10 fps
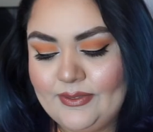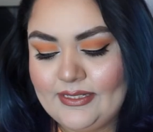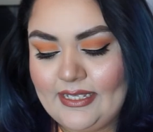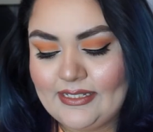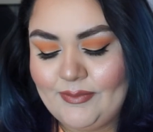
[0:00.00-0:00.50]
the
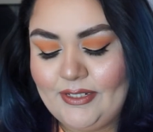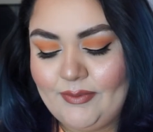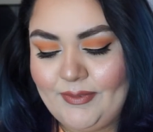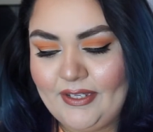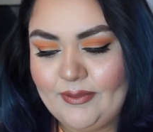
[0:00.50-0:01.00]
last time I did my
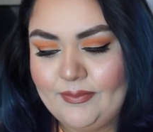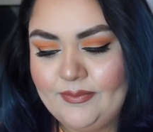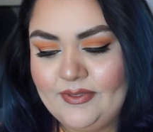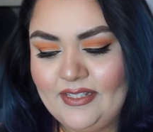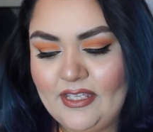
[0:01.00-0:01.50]
makeup?
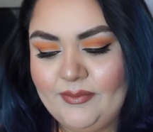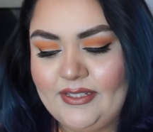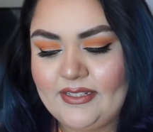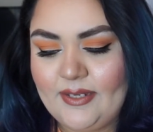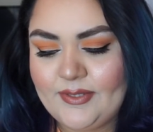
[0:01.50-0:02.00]
Tell me
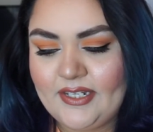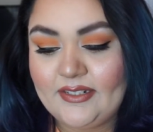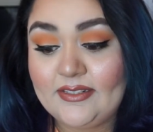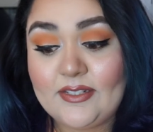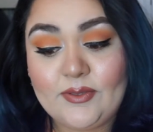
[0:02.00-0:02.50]
Snapchat,
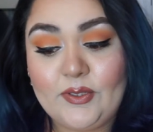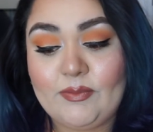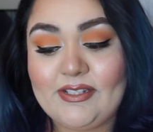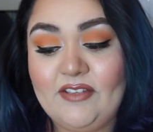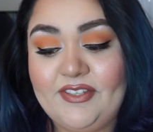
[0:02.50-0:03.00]
because that's what I took my
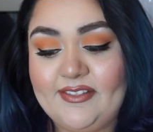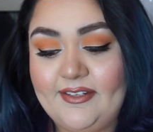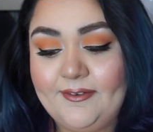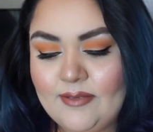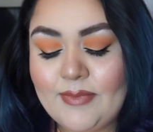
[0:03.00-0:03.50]
selfies on.
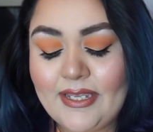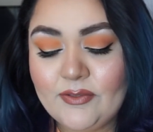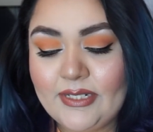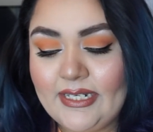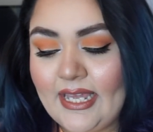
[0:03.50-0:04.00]
May
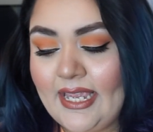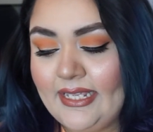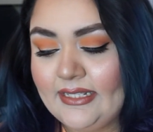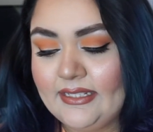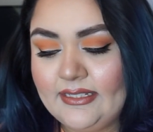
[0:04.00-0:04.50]
29th.
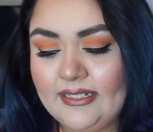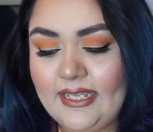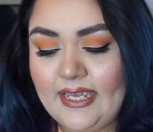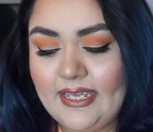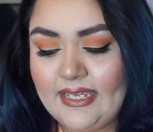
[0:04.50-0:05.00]

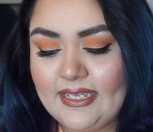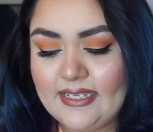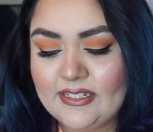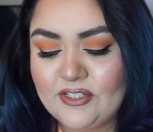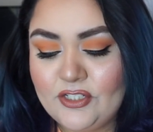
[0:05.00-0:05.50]
Today
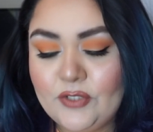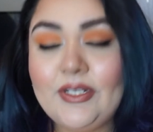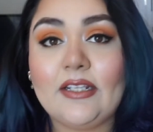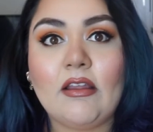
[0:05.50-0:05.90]
is June.